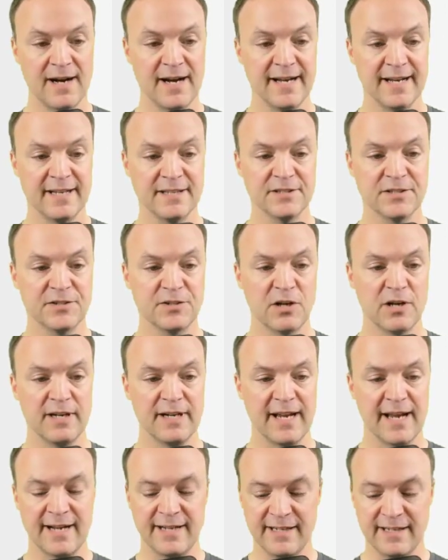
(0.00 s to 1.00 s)
I can
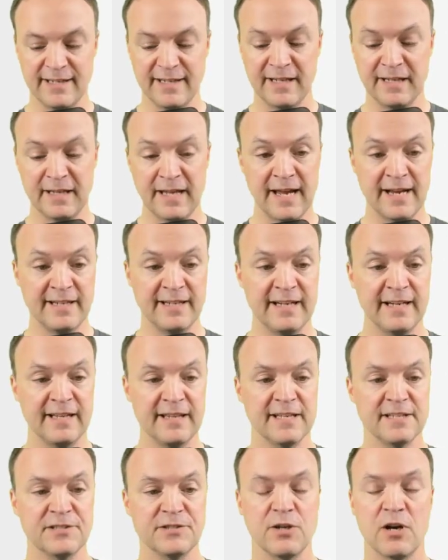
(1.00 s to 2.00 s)
start editing
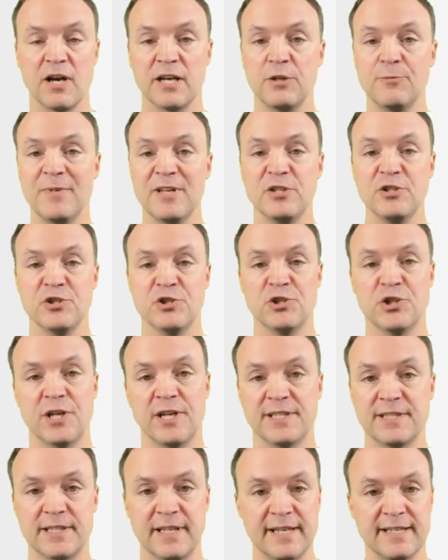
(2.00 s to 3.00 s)
editing this document
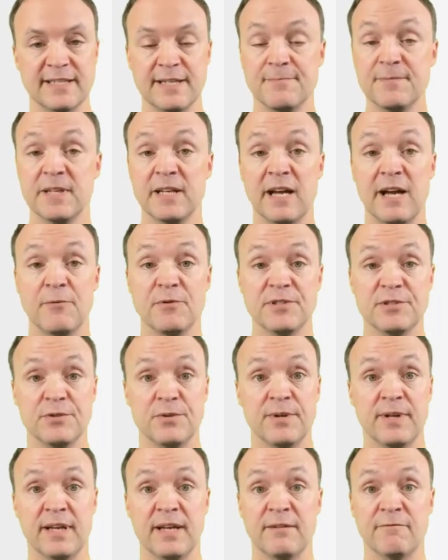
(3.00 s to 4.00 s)
just like something I was
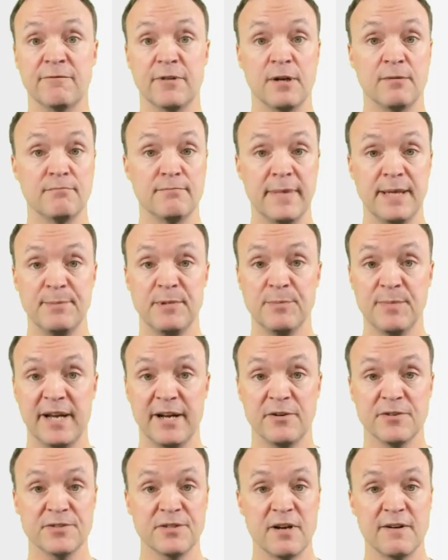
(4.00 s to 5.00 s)
doing from maybe
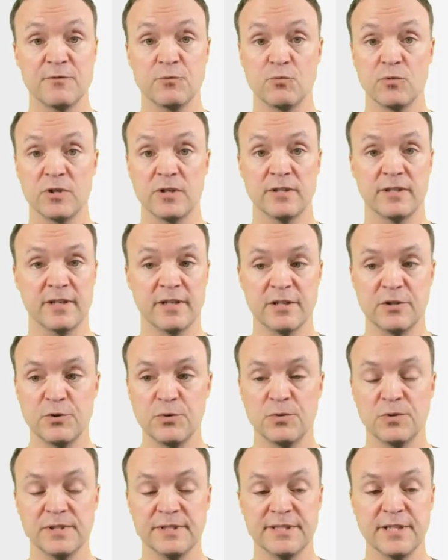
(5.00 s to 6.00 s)
Microsoft Word or
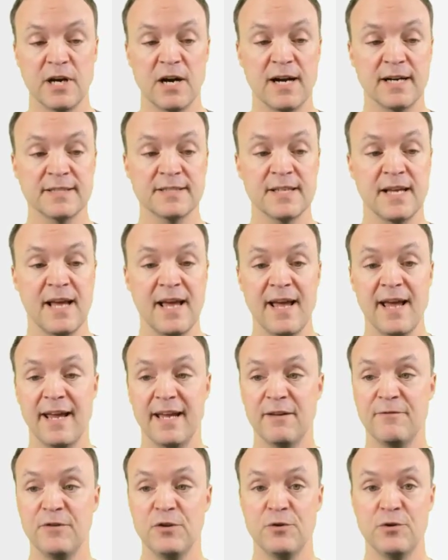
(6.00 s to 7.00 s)
Google Docs.
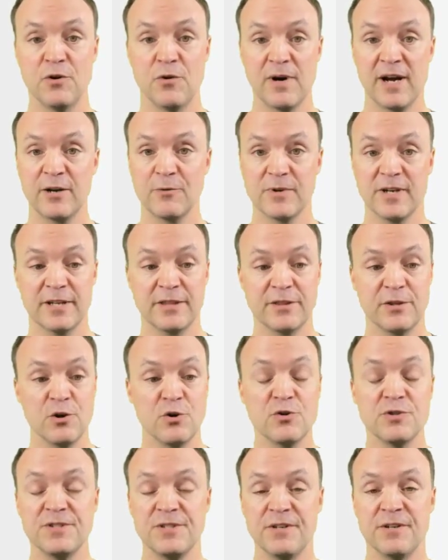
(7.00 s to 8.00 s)
If you know how to work
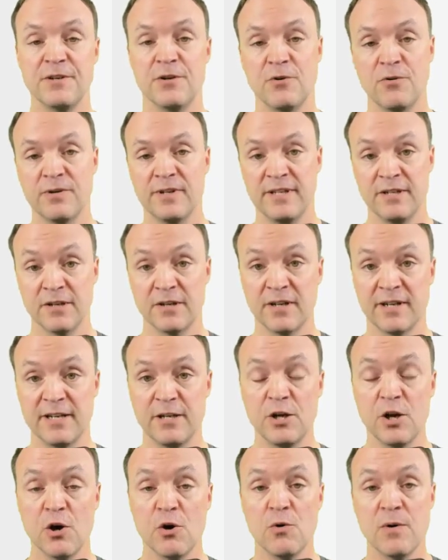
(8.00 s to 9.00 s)
those, you're know you're gonna
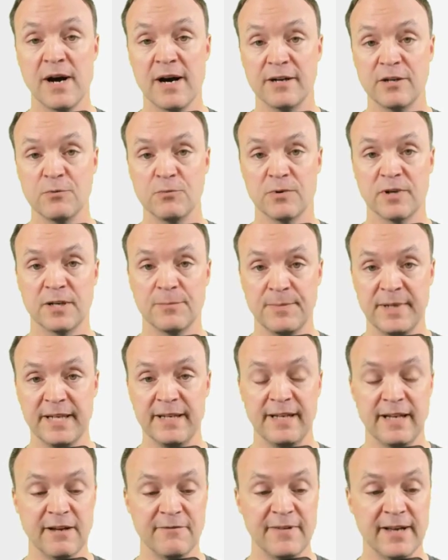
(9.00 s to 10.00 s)
know how to work
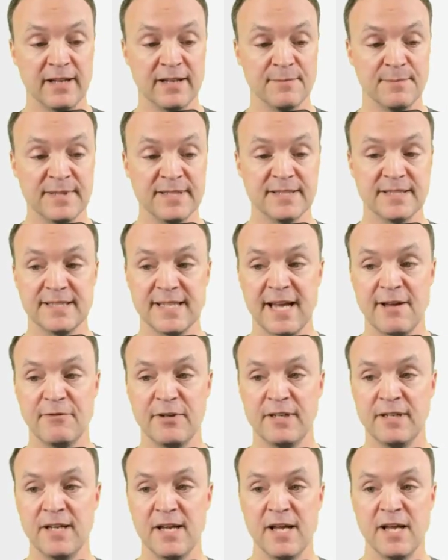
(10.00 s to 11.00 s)
PDF Element
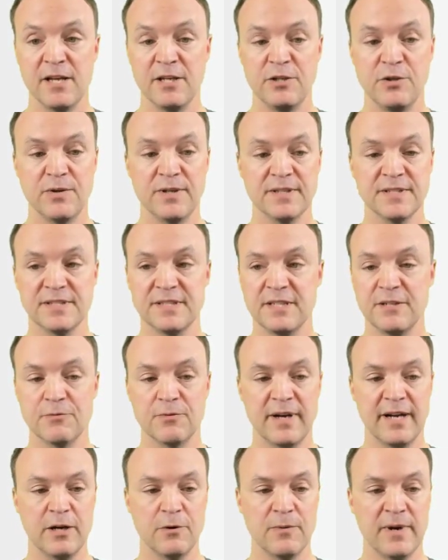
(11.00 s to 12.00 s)
7. You can see
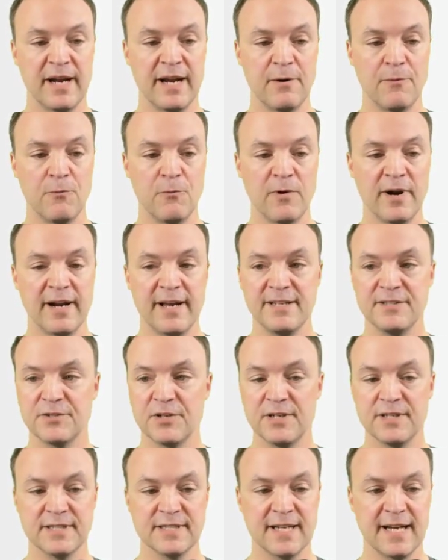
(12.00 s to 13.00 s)
right away when I
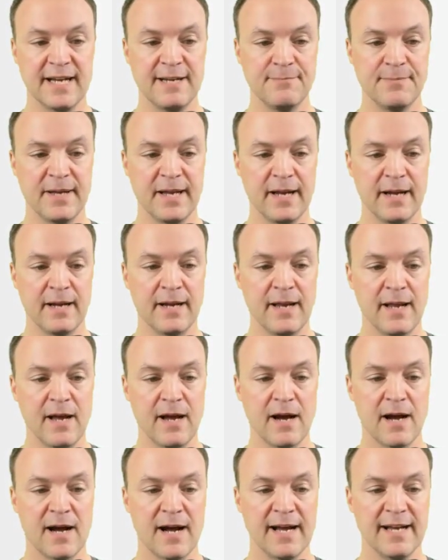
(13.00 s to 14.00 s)
start typing,
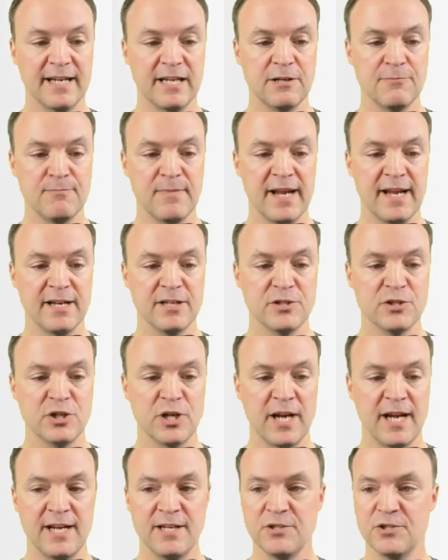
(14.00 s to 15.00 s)
I can make
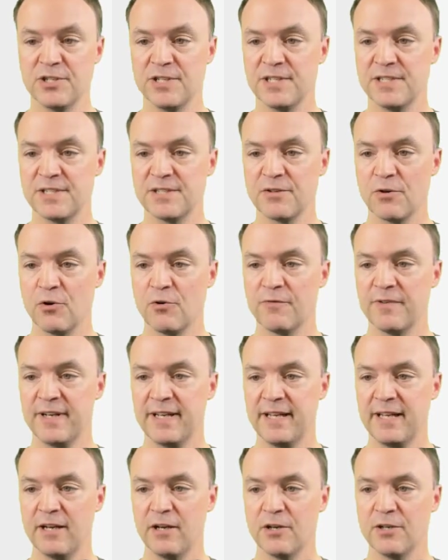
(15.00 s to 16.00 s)
changes over
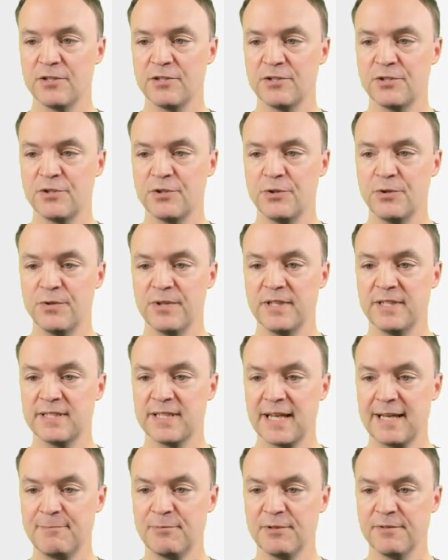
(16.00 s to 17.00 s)
here to the
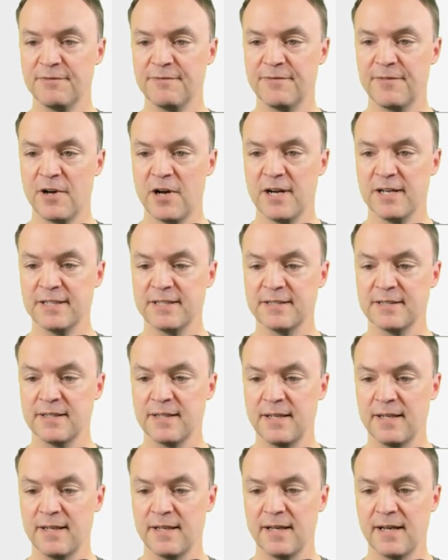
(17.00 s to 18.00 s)
type of font.
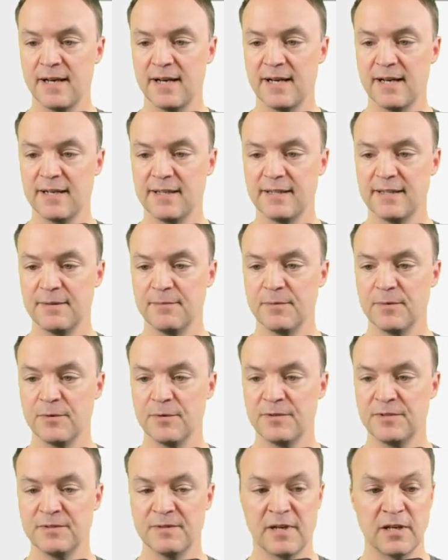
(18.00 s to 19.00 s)
Uh,
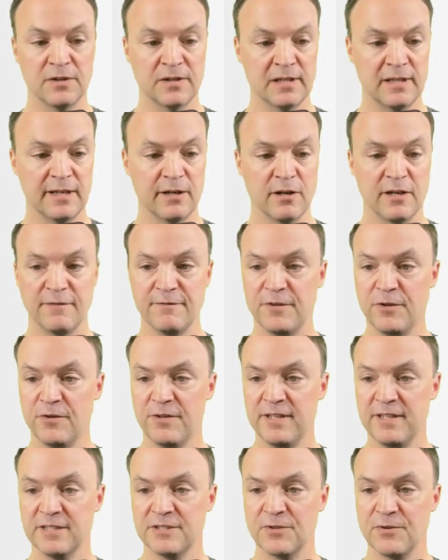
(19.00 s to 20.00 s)
I'll click on a few
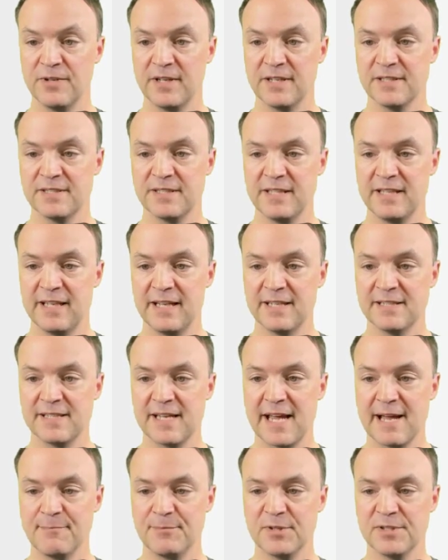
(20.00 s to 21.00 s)
of these so you can see the
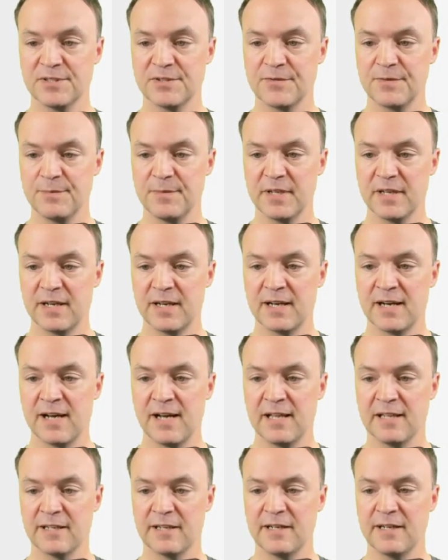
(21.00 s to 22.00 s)
examples from the
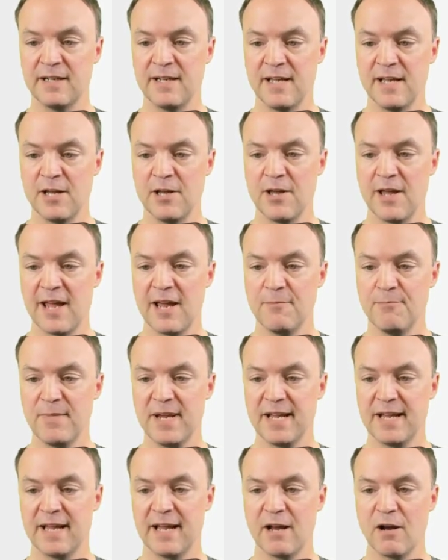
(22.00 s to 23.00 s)
color and
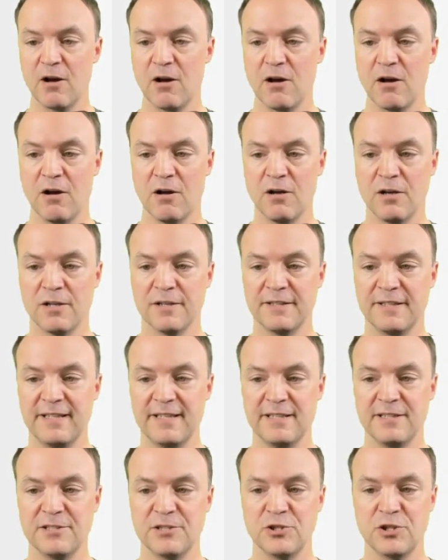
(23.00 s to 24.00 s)
making all
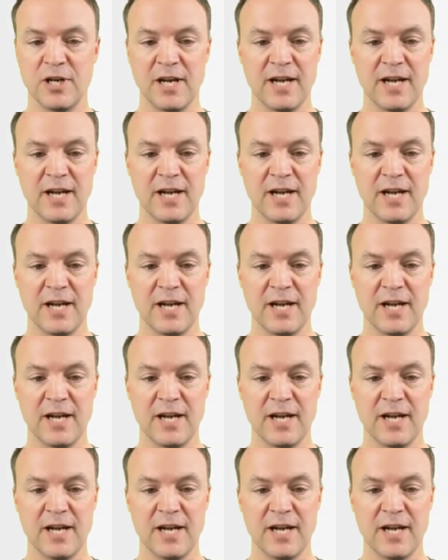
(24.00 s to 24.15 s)
these